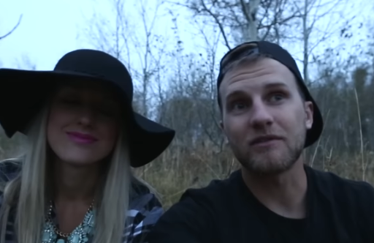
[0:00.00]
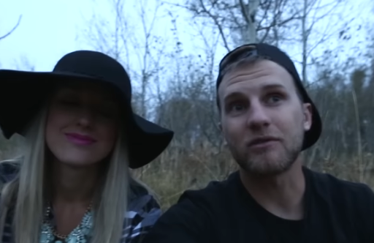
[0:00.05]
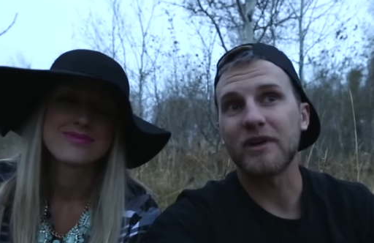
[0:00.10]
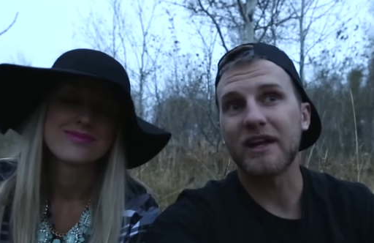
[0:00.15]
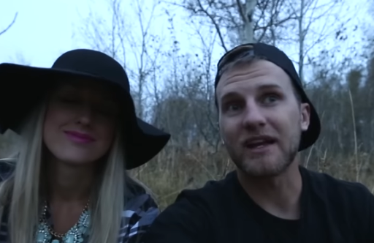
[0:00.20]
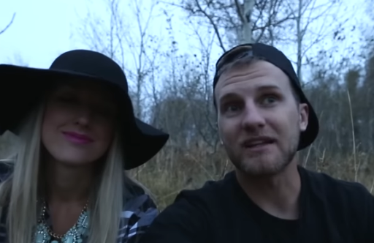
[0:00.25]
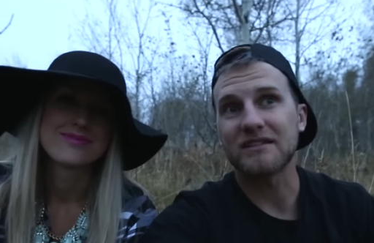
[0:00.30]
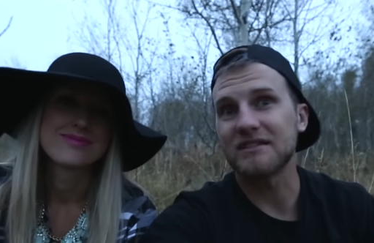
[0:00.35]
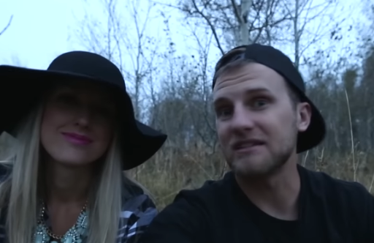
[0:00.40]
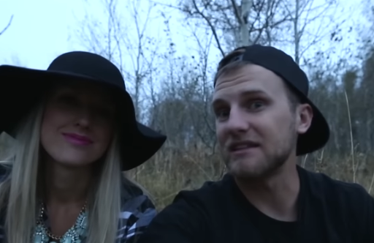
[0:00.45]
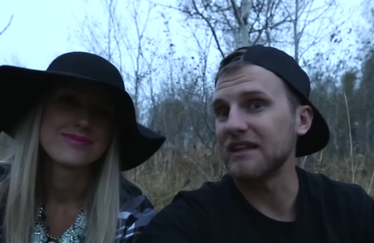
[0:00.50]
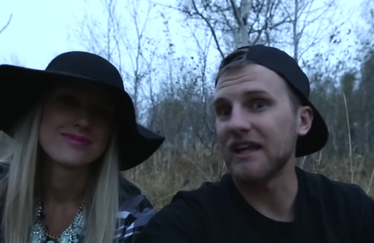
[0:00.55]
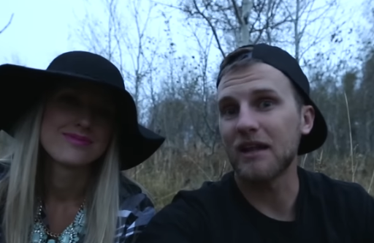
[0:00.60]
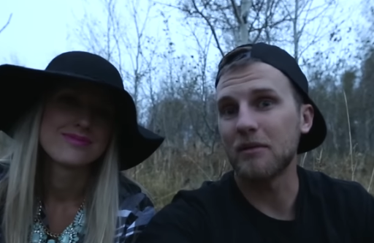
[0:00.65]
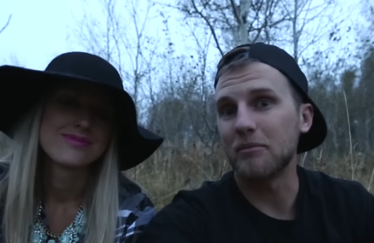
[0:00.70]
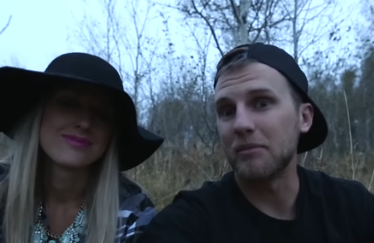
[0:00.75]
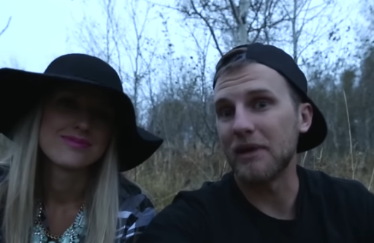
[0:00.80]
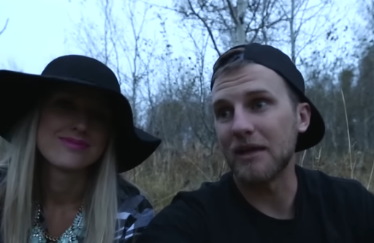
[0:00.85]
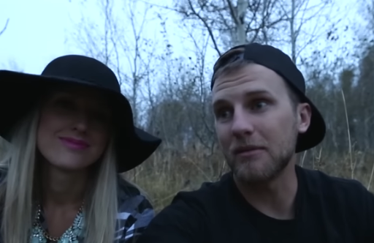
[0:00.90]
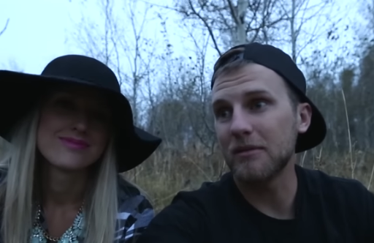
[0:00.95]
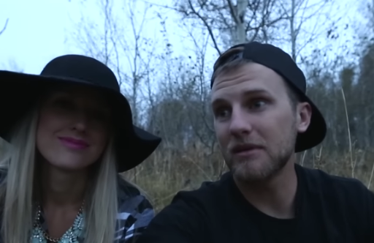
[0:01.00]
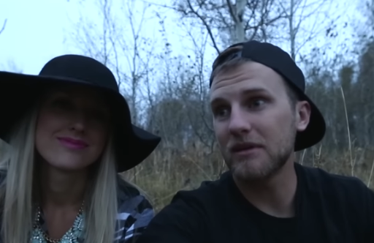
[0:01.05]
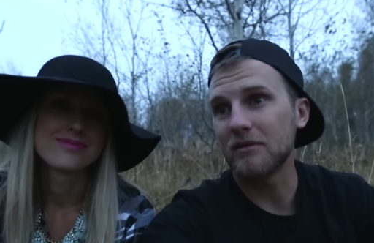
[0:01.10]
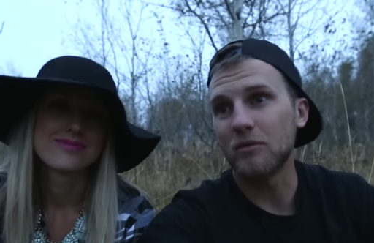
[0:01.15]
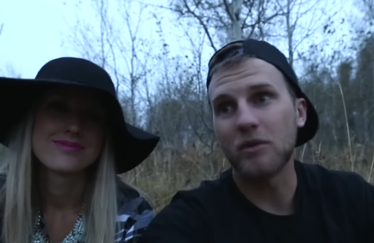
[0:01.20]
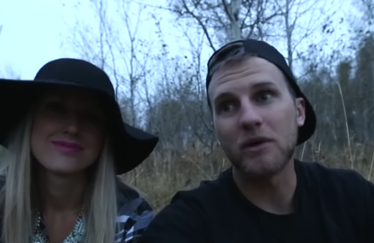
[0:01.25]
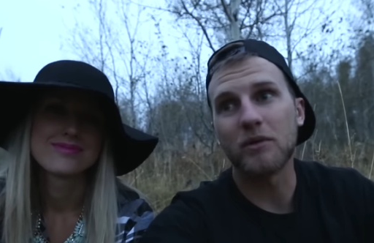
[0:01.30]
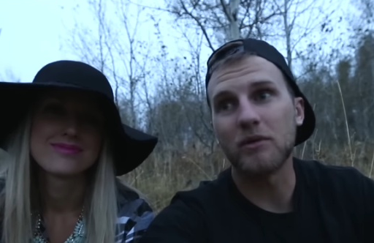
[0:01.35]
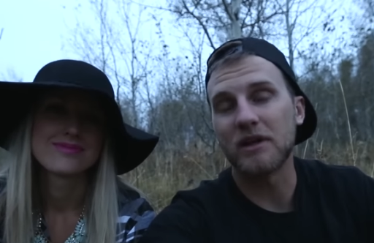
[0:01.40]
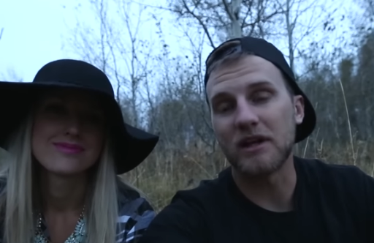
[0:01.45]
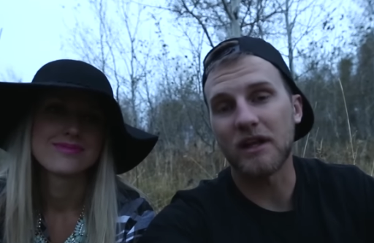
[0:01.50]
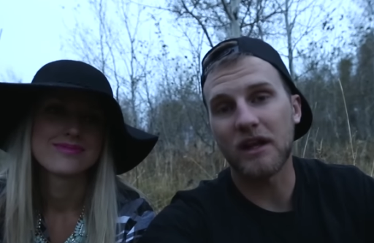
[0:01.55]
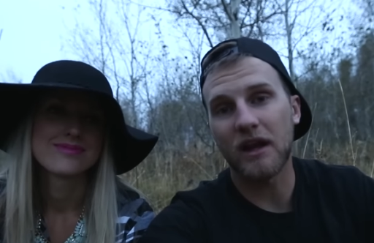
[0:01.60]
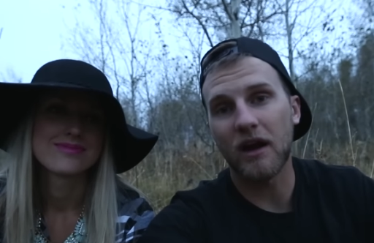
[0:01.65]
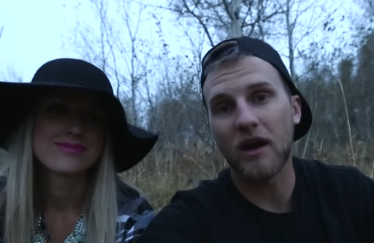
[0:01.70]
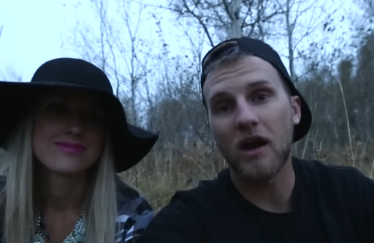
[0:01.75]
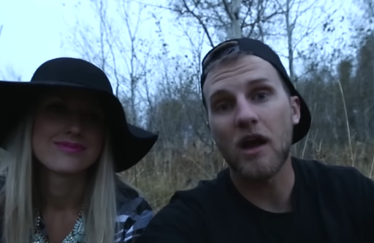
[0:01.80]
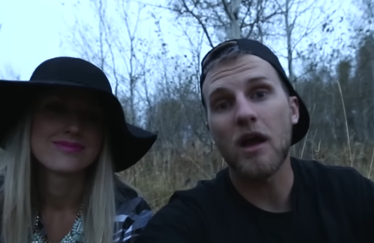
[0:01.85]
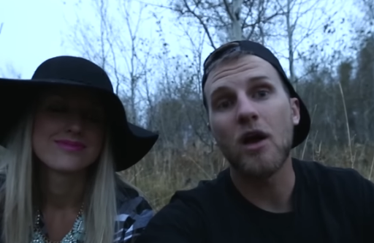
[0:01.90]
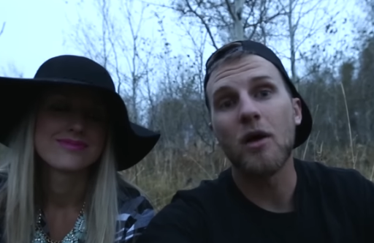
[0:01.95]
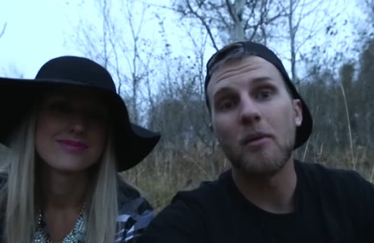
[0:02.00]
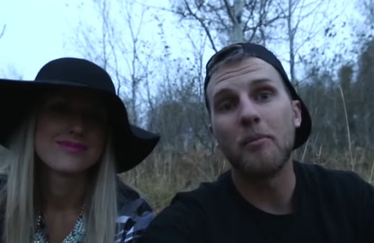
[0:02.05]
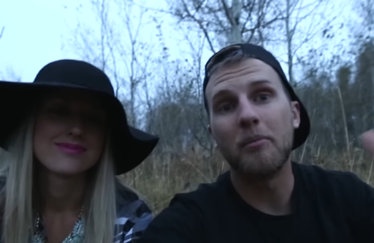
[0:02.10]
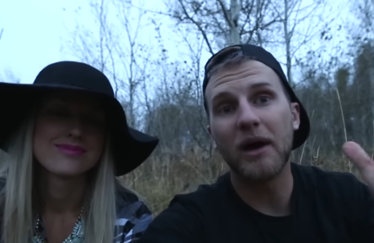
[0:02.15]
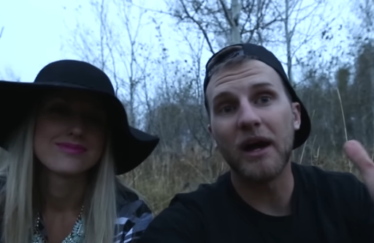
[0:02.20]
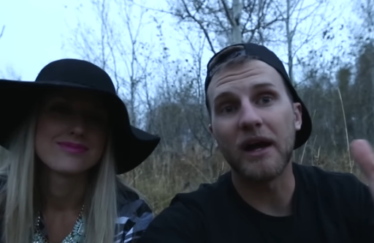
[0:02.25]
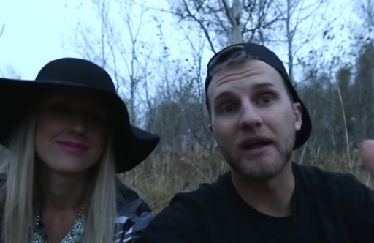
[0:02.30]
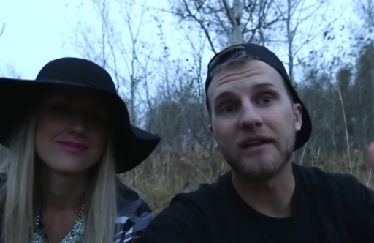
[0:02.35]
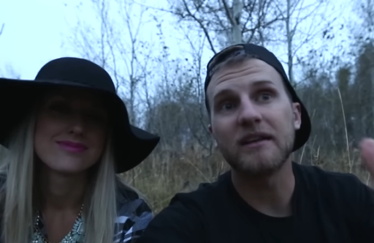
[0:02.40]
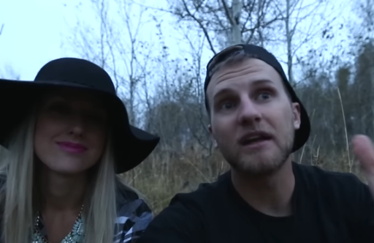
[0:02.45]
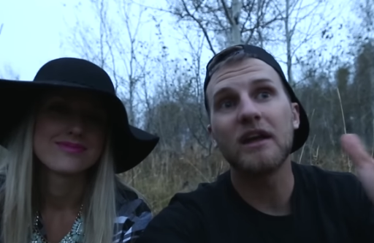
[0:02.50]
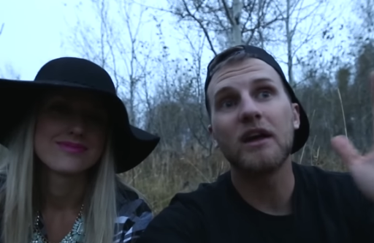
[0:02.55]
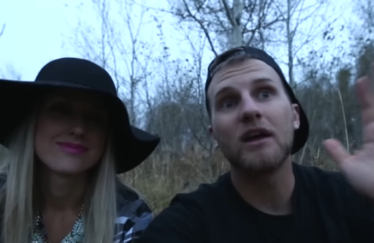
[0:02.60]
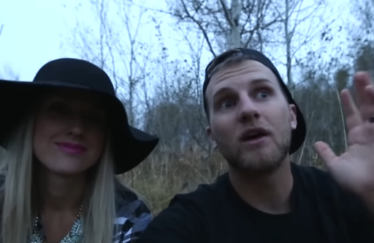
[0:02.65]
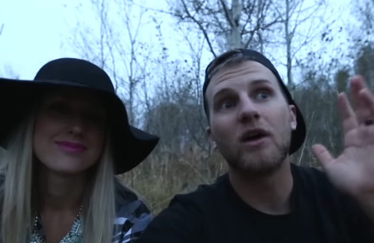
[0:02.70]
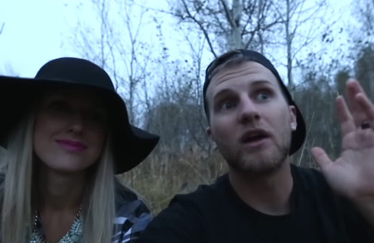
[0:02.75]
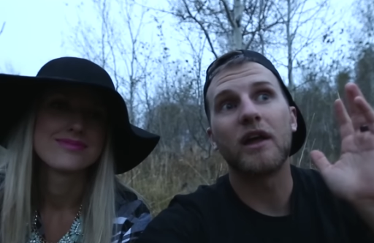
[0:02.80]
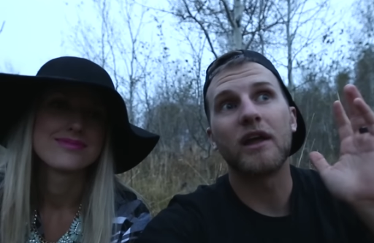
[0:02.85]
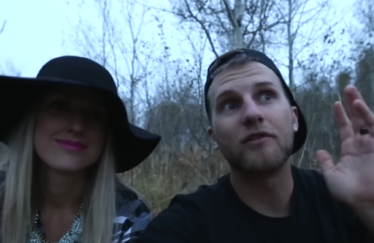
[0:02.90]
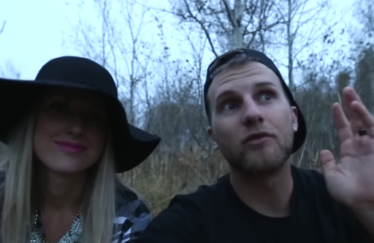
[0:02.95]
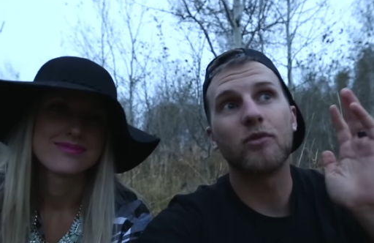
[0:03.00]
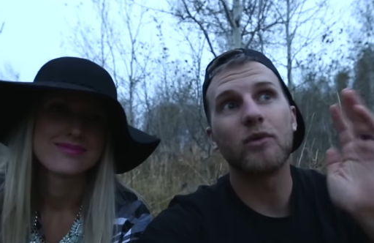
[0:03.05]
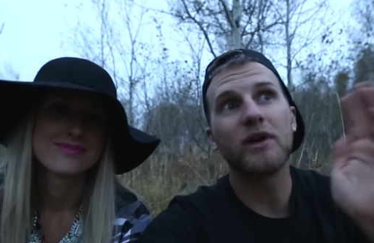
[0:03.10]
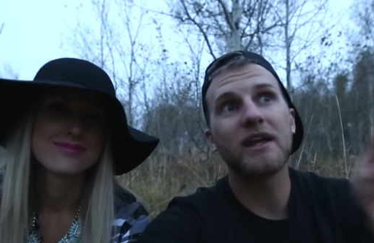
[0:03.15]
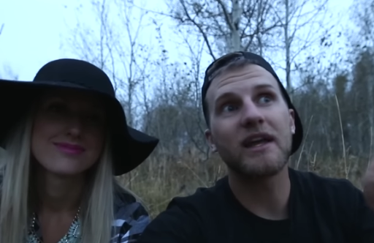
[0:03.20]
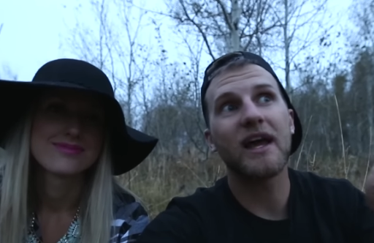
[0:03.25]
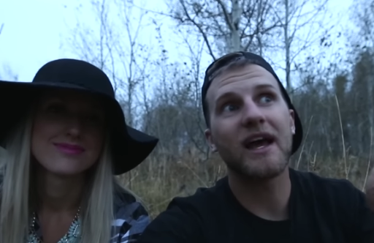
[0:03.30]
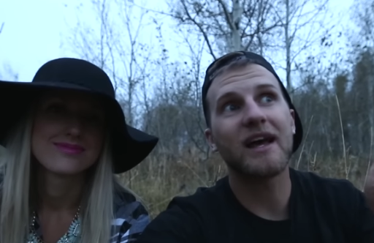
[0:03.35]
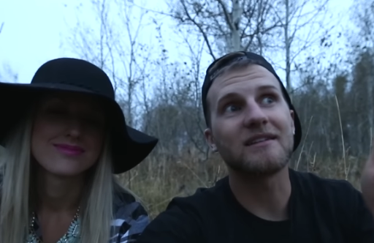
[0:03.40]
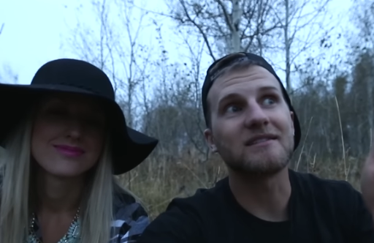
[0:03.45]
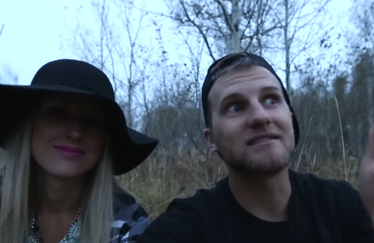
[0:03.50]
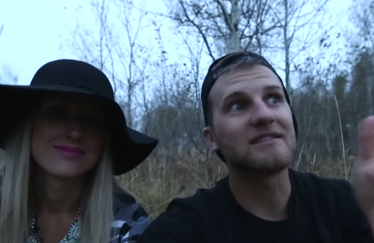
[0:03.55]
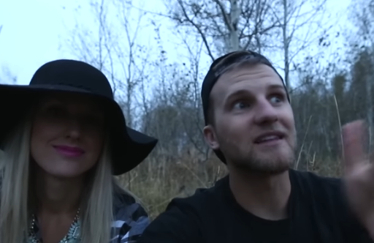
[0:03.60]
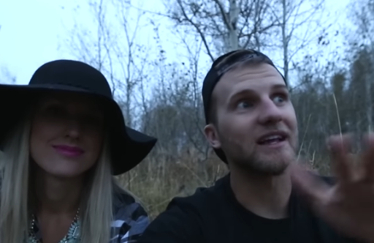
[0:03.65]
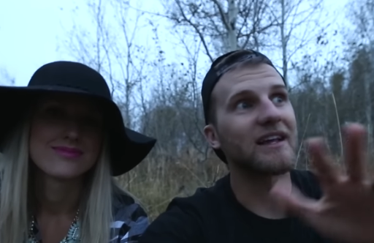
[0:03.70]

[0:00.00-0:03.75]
Speaker 1: if we accidentally had a baby, we wouldn't care. But if we had